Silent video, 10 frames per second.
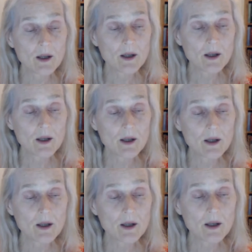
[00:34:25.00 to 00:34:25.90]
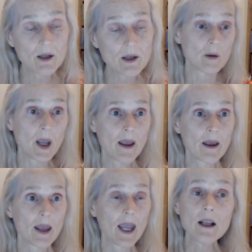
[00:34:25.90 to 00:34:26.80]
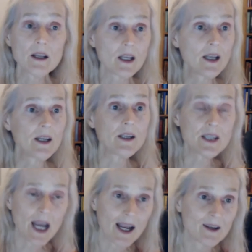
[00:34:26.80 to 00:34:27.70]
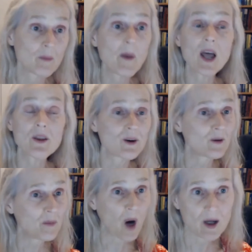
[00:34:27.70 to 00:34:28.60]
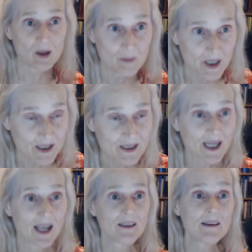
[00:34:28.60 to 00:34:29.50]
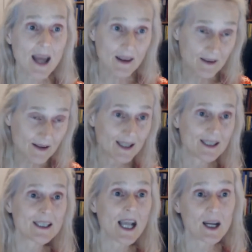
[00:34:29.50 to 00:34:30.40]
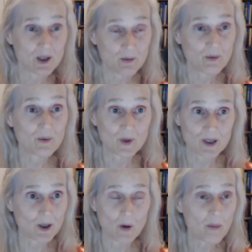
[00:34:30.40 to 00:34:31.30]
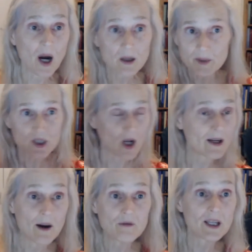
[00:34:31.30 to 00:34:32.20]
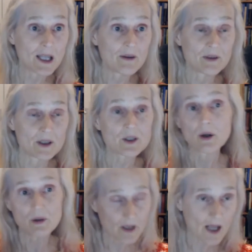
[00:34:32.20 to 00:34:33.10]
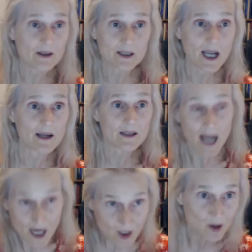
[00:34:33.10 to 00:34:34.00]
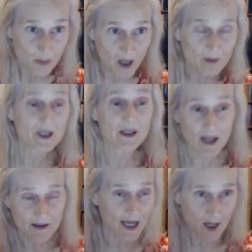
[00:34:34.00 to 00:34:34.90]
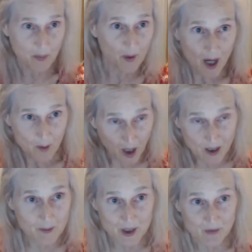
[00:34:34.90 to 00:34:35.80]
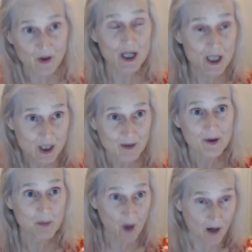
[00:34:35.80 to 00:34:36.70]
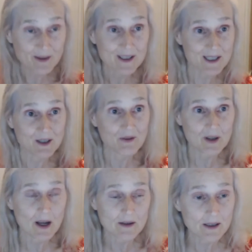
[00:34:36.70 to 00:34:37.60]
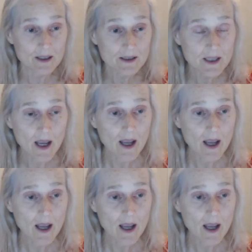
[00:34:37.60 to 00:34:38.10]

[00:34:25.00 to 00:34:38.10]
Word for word: Europe, England had the mother of parliaments. The Netherlands had, a, you know, parliaments on every level. So the Netherlands had a national parliament, and then they had parliaments for each of the provinces of the Netherlands.